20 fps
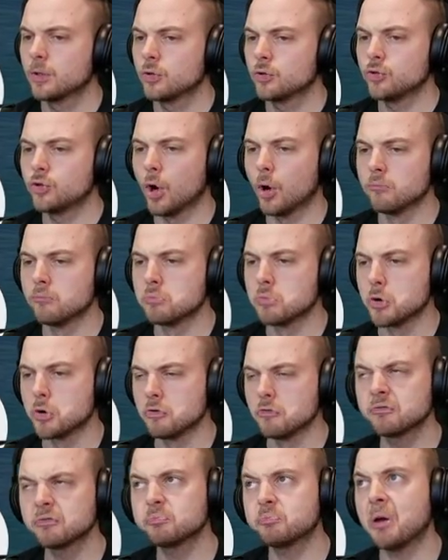Your
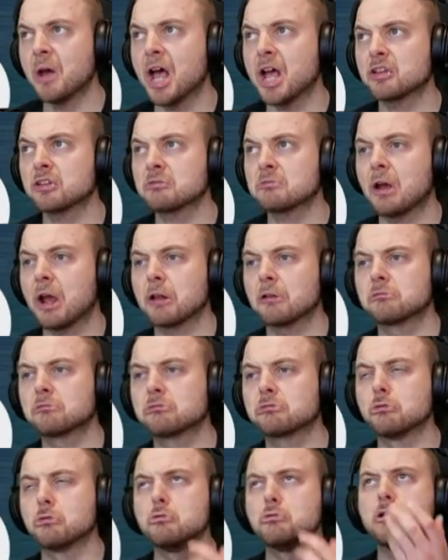moves passed right
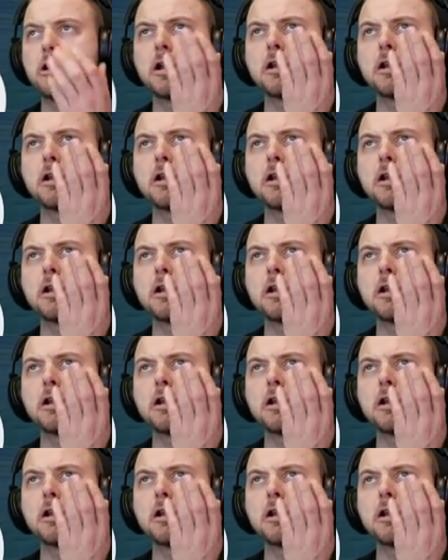through